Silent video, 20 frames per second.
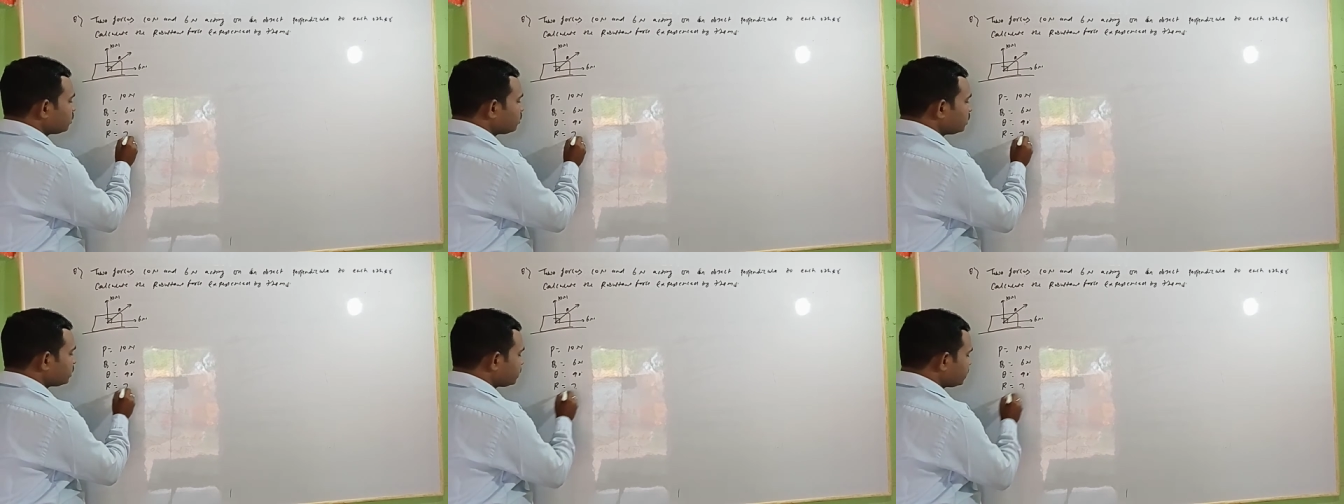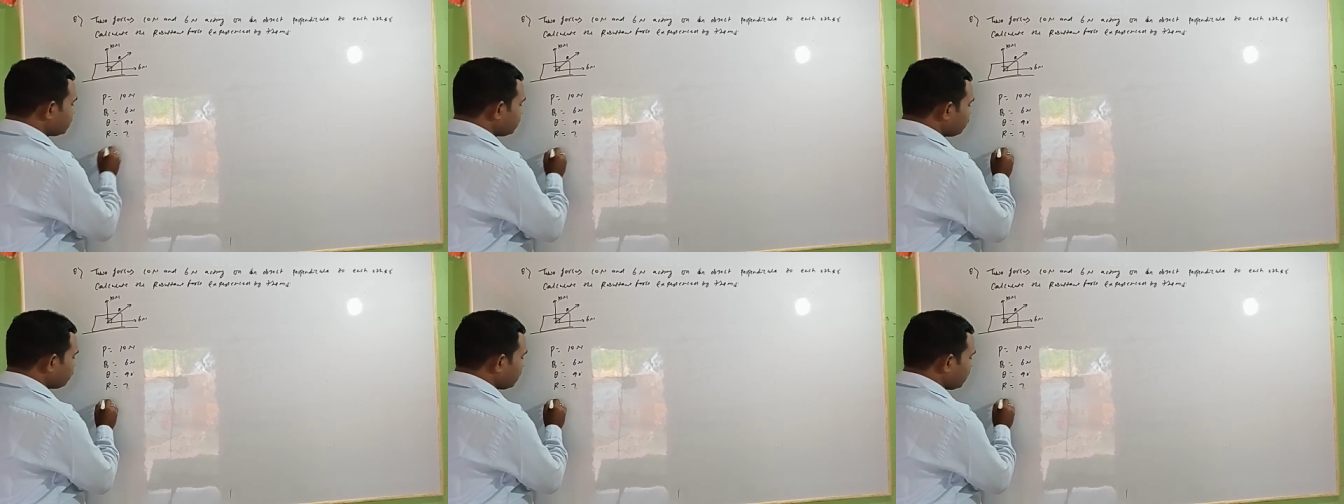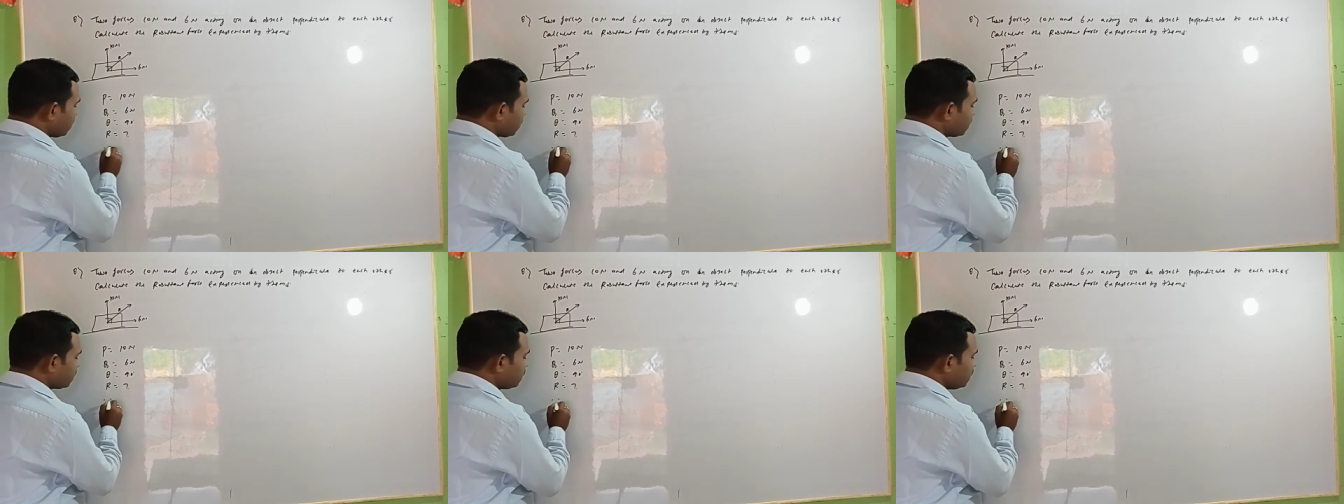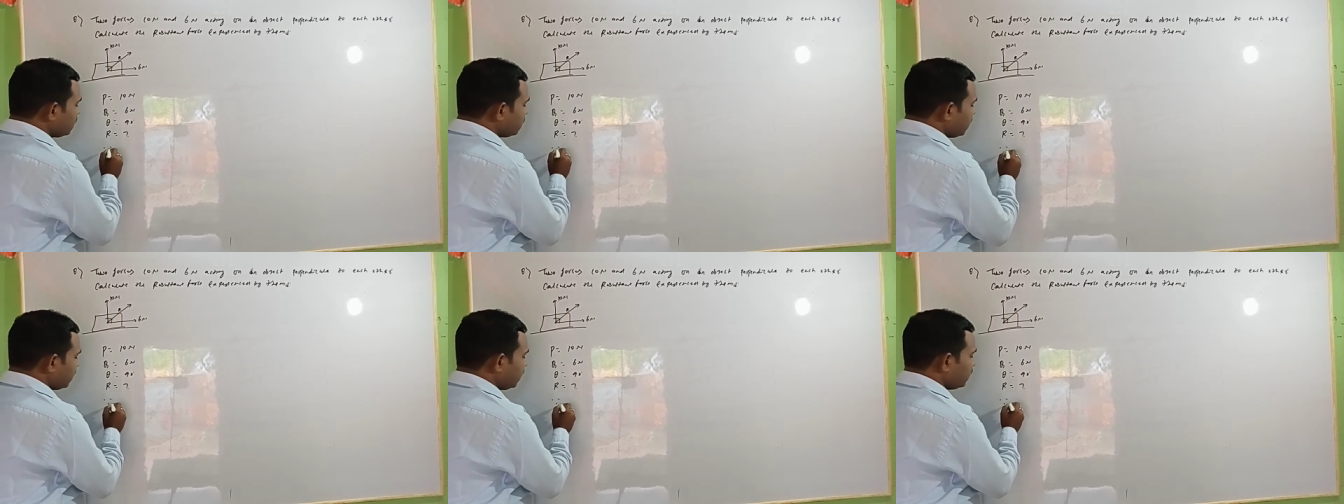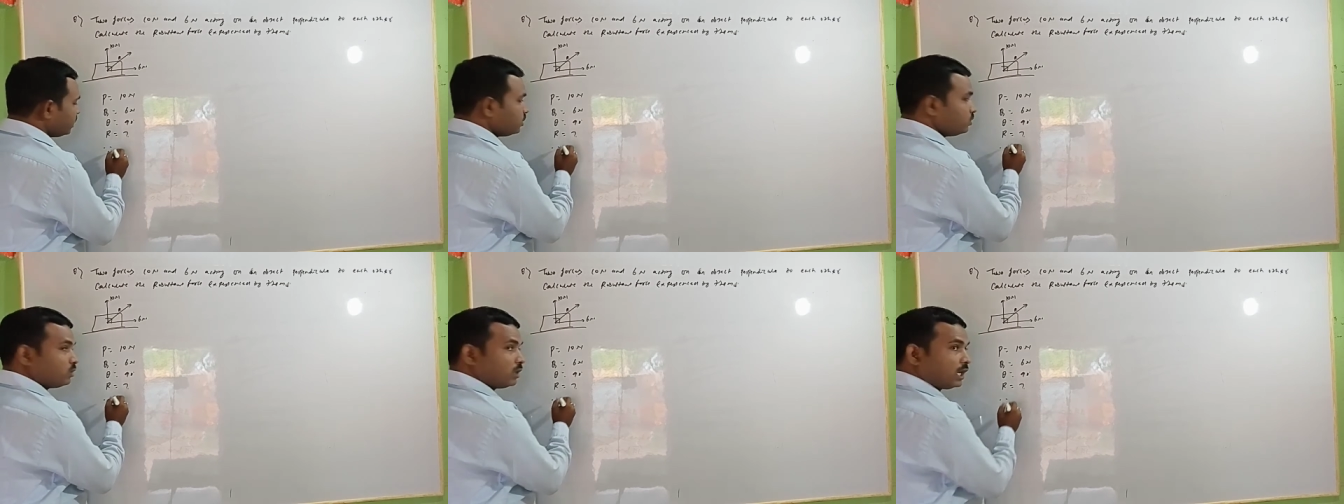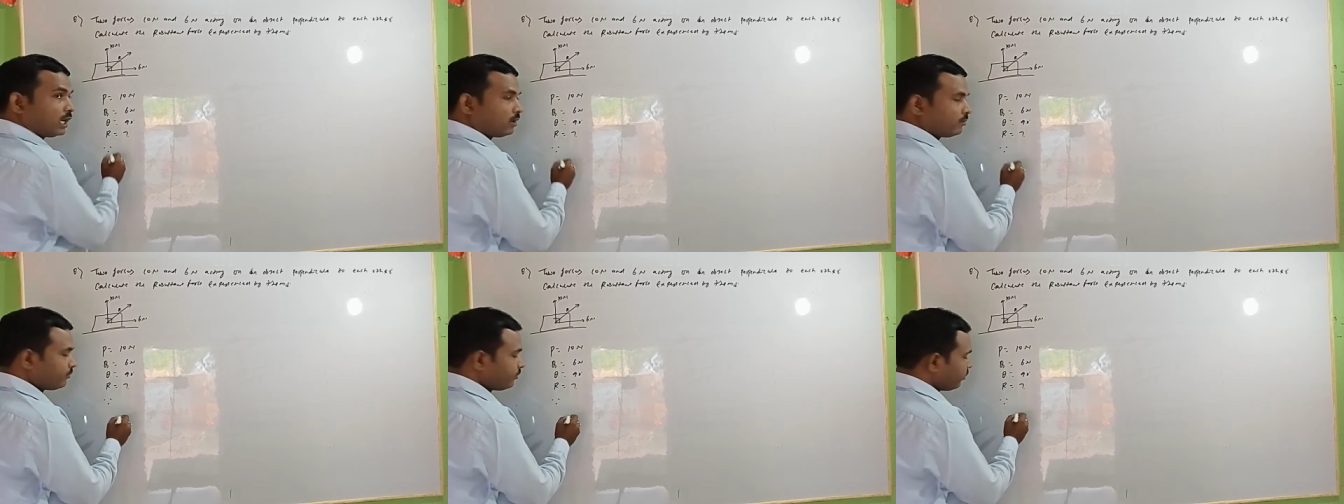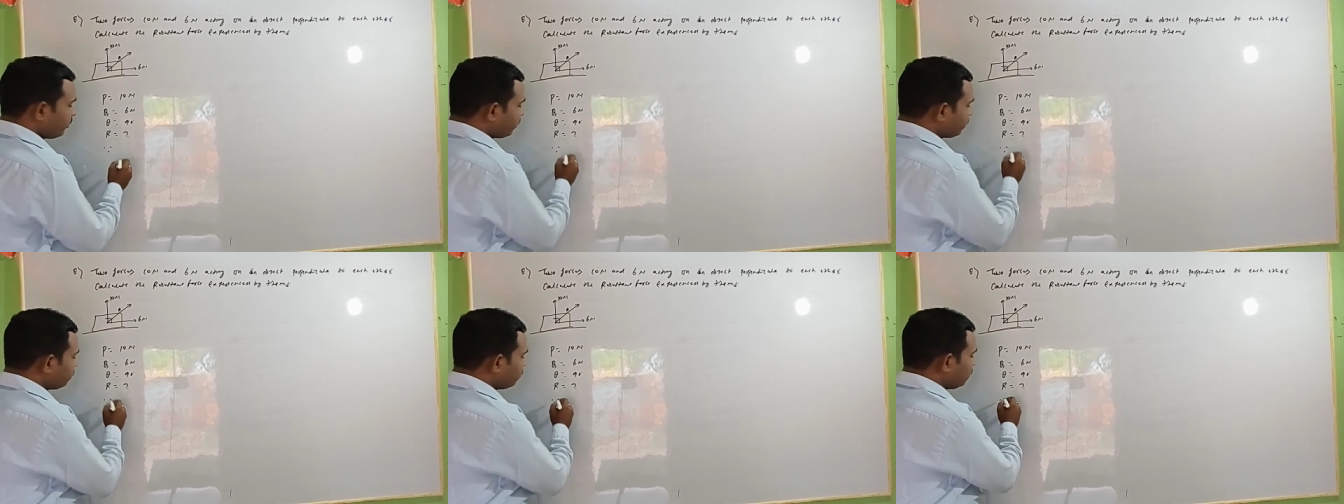question mark, and you have
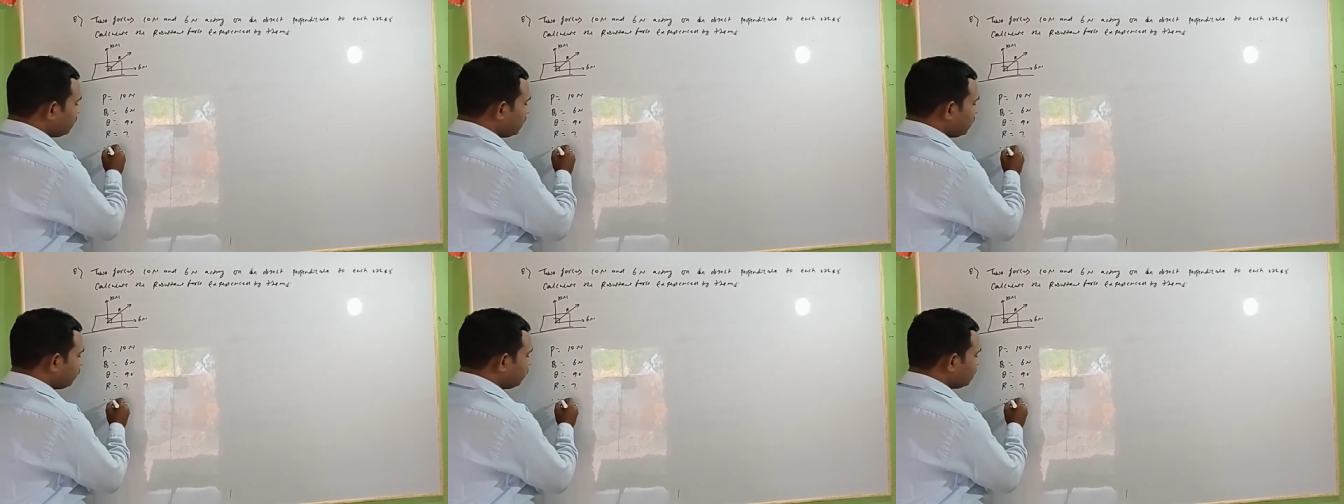formula.